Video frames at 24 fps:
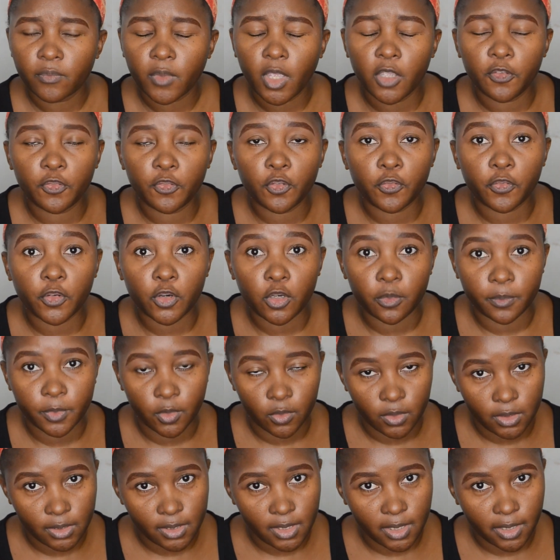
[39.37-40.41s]
if you follow me
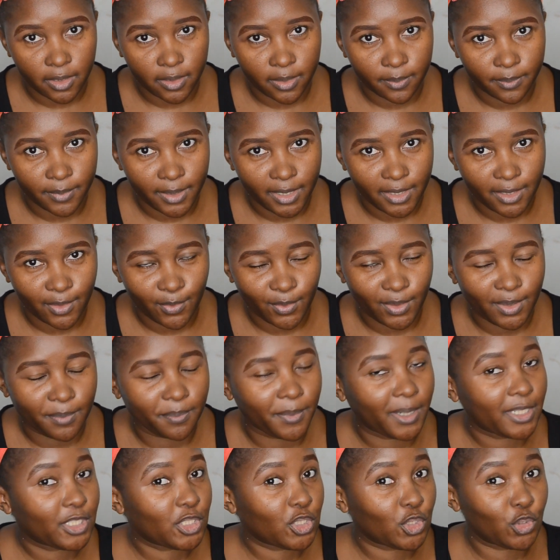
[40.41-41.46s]
on Instagram, by the way,
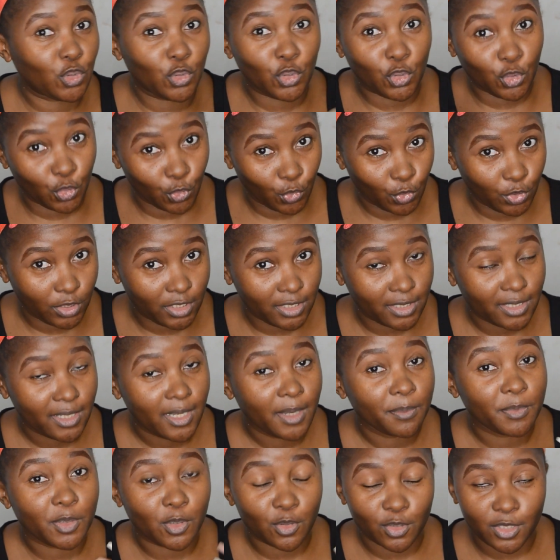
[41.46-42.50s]
but you should,
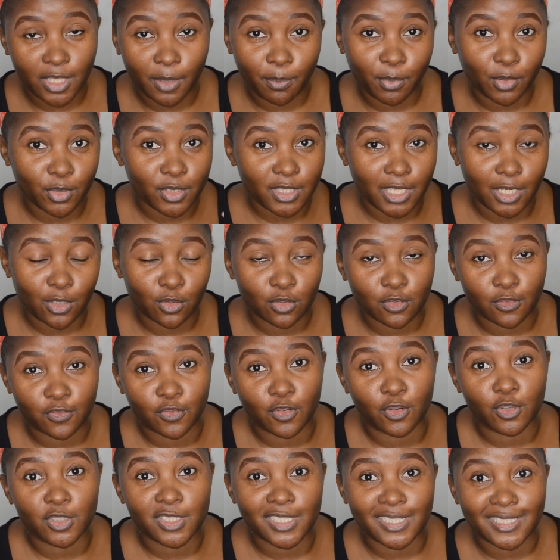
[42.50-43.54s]
because I post a lot of
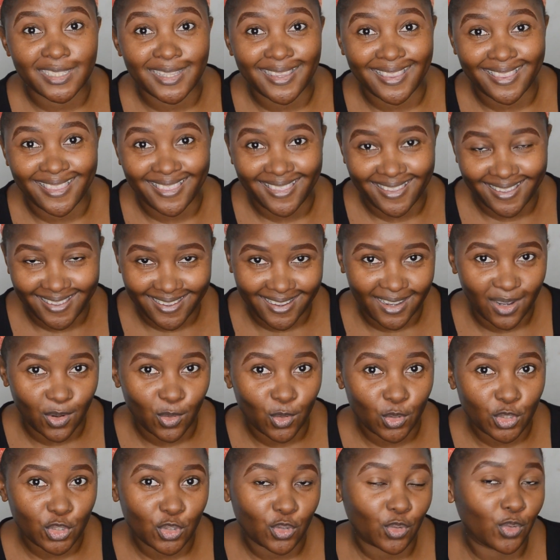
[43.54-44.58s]
content there
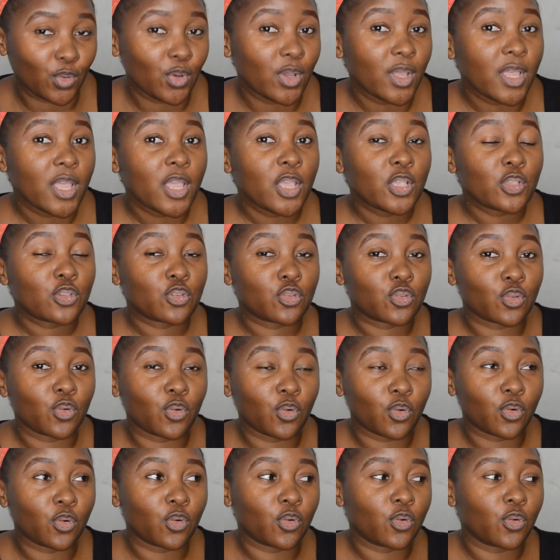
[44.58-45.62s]
also.
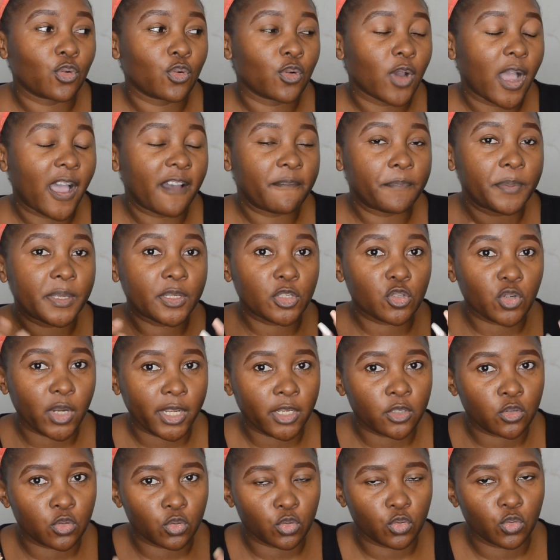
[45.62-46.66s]
So I've been
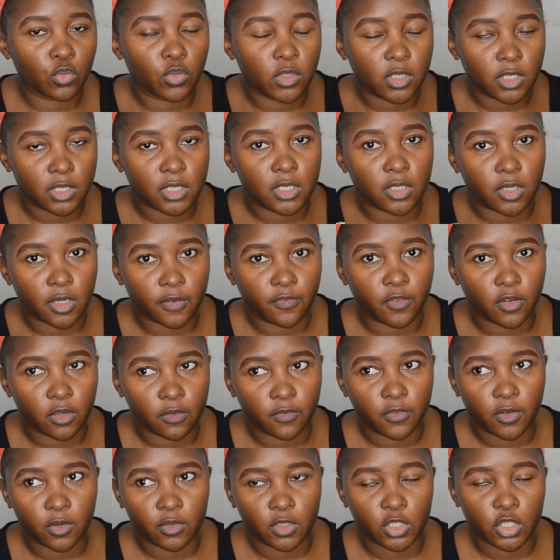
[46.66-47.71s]
trying to do this Revlon
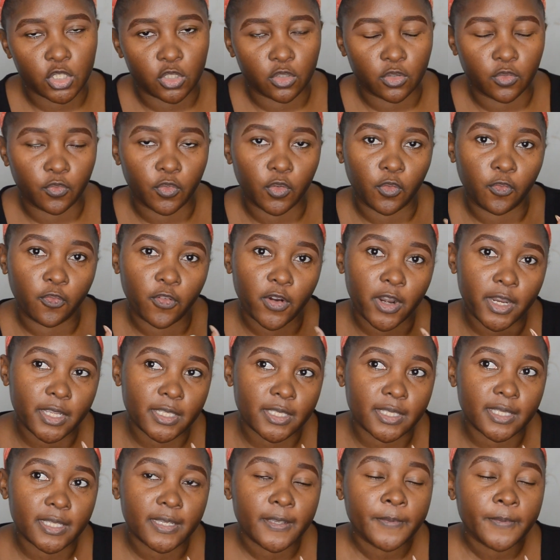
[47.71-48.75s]
foundation review. First